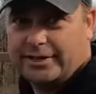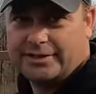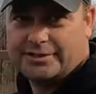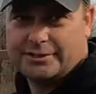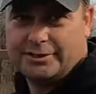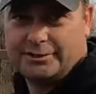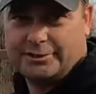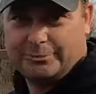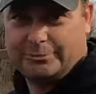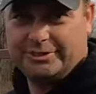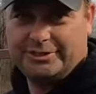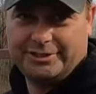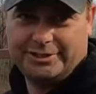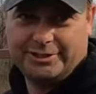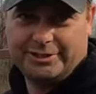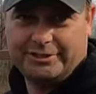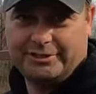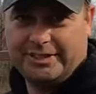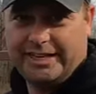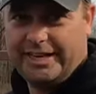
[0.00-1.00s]
That's all the
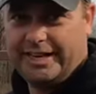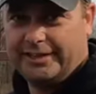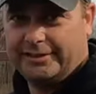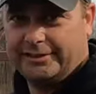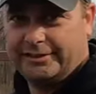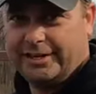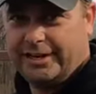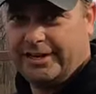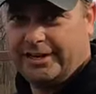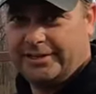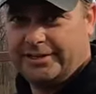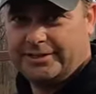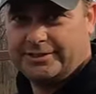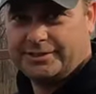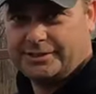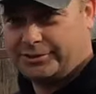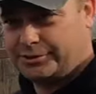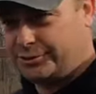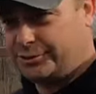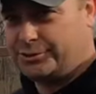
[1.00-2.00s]
material I had on hand. I
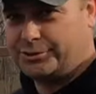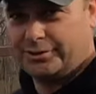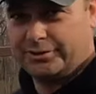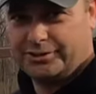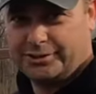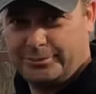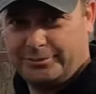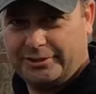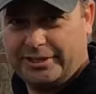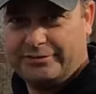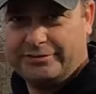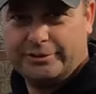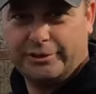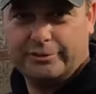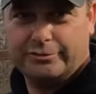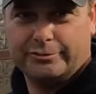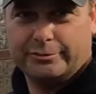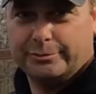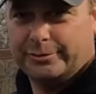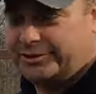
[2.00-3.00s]
just using some
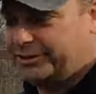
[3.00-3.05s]
leftover